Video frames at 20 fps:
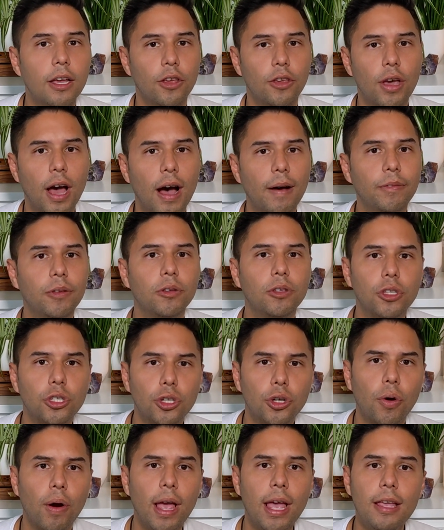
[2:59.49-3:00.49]
You have to
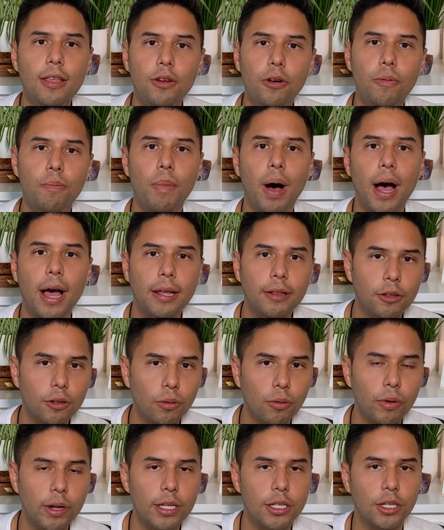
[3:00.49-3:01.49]
train your mind to reach